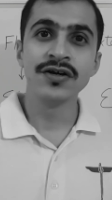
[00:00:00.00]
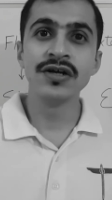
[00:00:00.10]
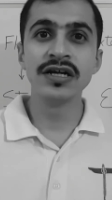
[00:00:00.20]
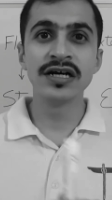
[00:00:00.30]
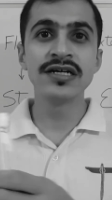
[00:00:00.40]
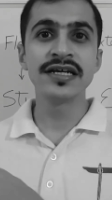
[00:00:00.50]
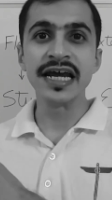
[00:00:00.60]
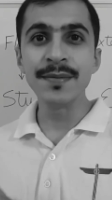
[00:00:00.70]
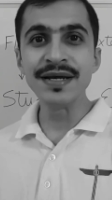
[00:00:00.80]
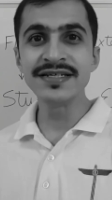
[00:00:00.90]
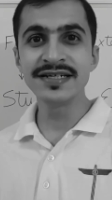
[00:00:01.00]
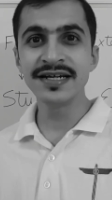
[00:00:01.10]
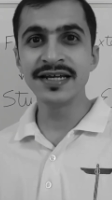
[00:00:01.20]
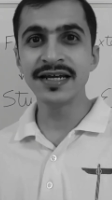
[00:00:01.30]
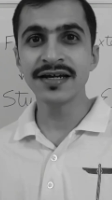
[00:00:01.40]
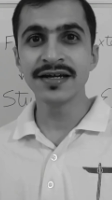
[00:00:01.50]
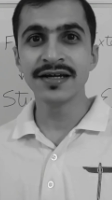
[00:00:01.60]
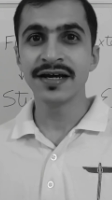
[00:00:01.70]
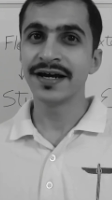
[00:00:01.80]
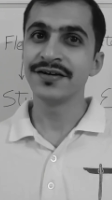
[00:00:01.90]
You learned A B C D
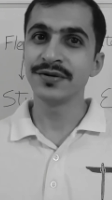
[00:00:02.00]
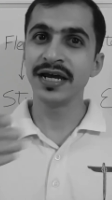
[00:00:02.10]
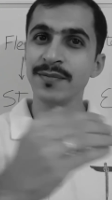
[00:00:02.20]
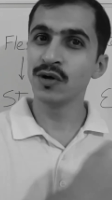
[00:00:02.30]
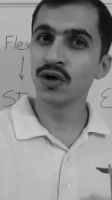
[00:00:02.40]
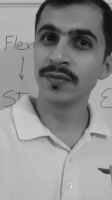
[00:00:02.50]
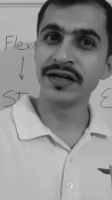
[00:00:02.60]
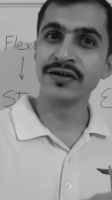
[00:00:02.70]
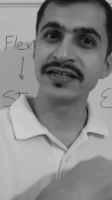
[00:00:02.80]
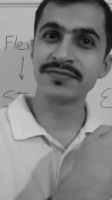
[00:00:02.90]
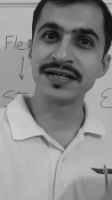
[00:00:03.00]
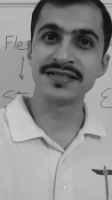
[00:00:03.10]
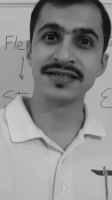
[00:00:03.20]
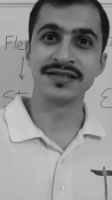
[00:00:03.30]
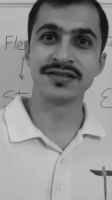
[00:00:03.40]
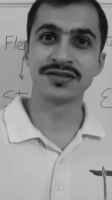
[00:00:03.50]
and you came home and you expressed it.